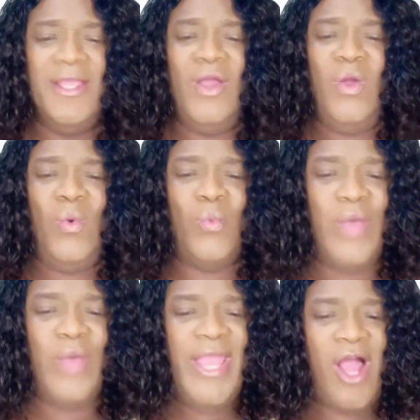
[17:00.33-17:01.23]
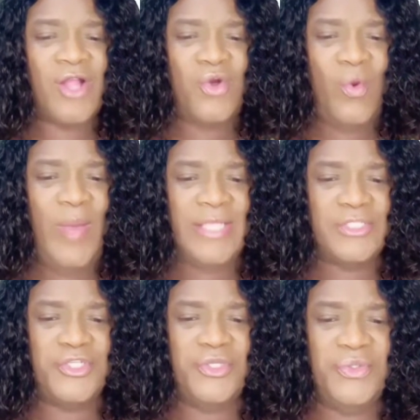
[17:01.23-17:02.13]
We are going
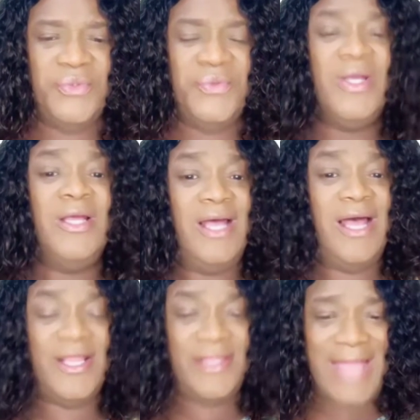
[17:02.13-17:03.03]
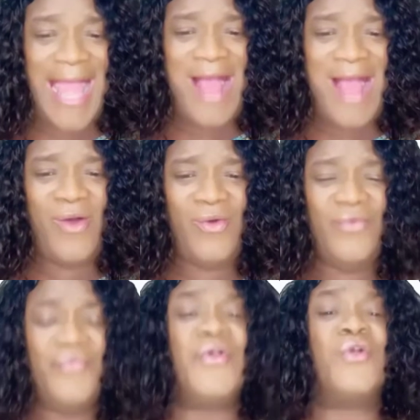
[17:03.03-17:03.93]
to allow
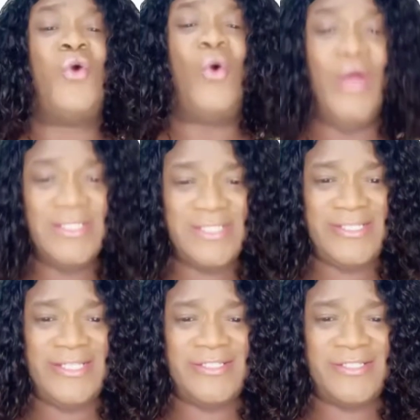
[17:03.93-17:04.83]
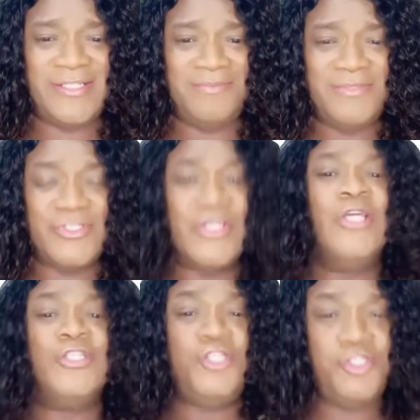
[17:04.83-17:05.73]
the court systems
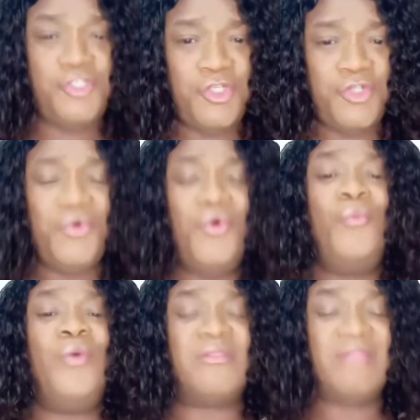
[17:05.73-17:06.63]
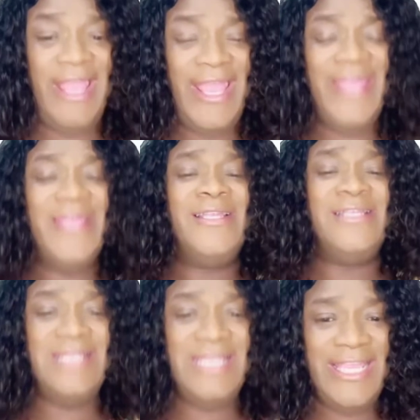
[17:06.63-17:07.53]
to do what they
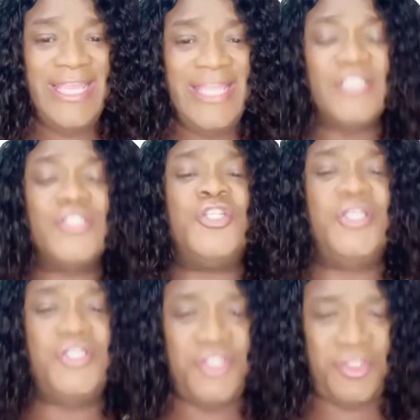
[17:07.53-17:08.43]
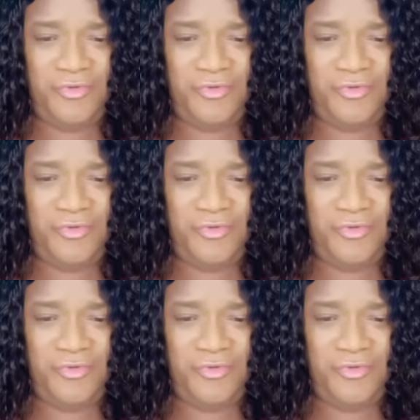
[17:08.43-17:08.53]
need to do.